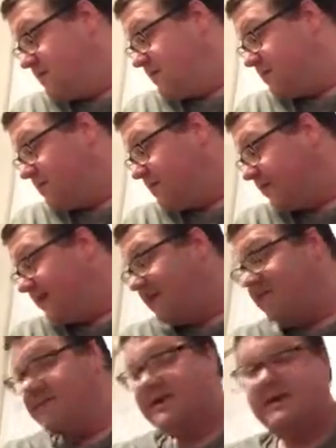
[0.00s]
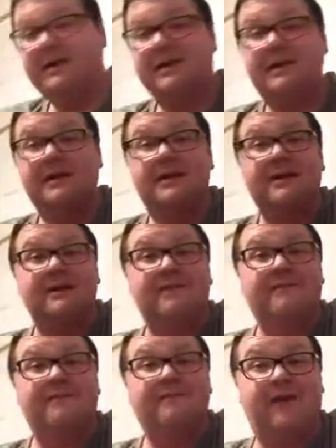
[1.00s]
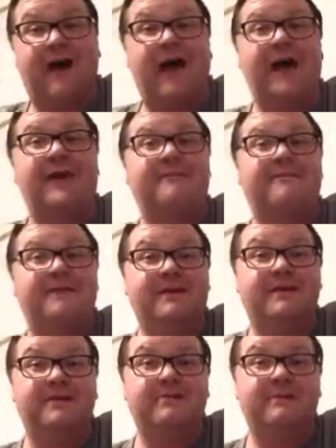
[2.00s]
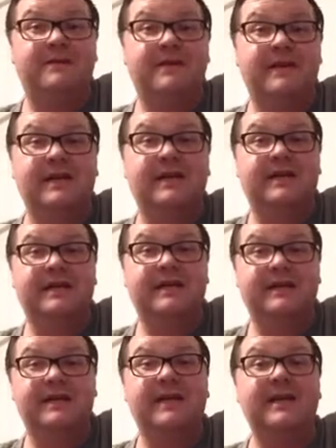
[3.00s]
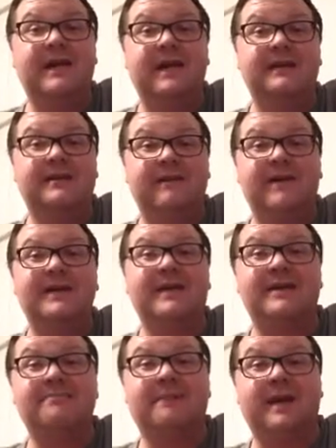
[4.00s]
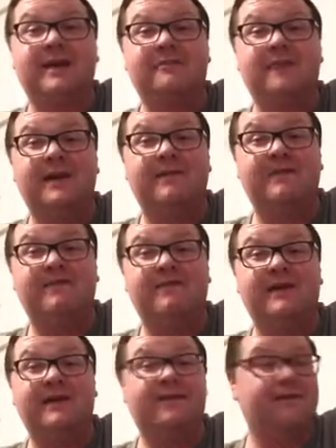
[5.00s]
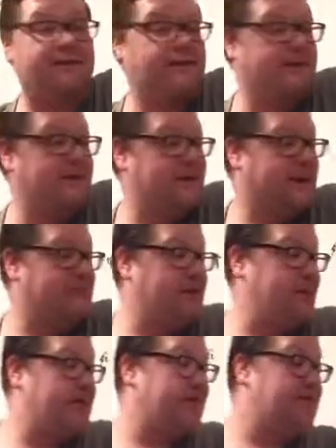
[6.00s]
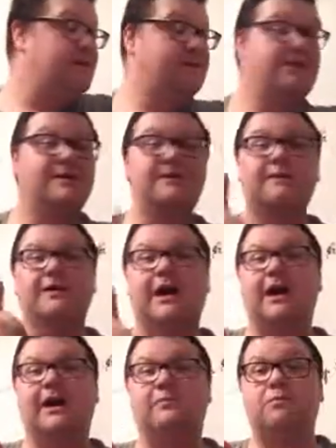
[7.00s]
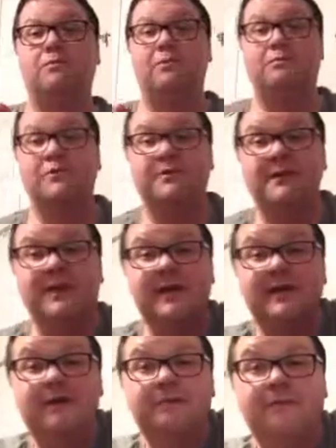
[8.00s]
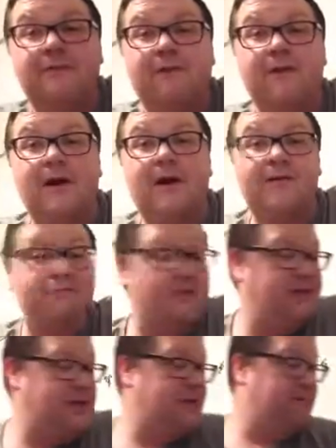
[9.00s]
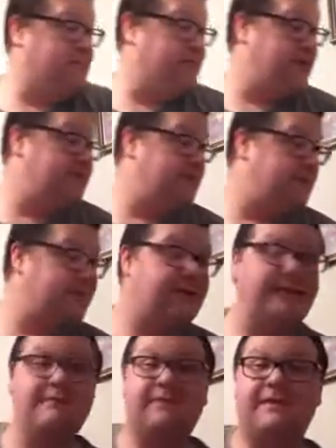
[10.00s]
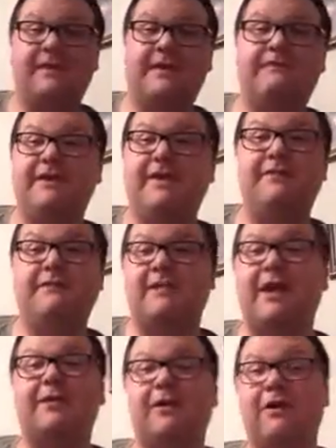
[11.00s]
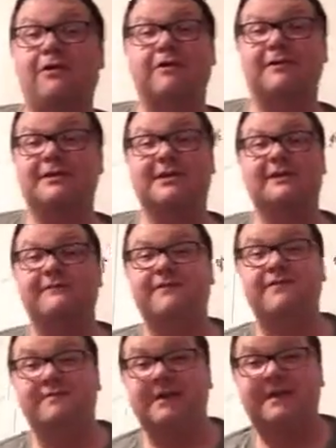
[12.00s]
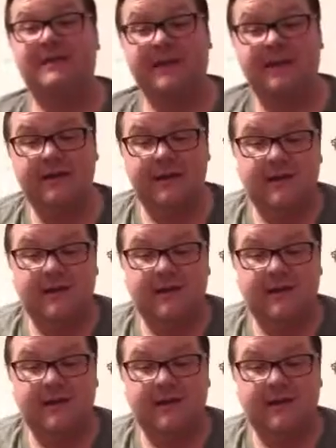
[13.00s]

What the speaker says: we pulled out 5 TNA Deluxe Impact Wrestling figures. Going to go on display here. One more thing before I bid you a bit adieu. I try to run these videos a lot longer than just a few minutes.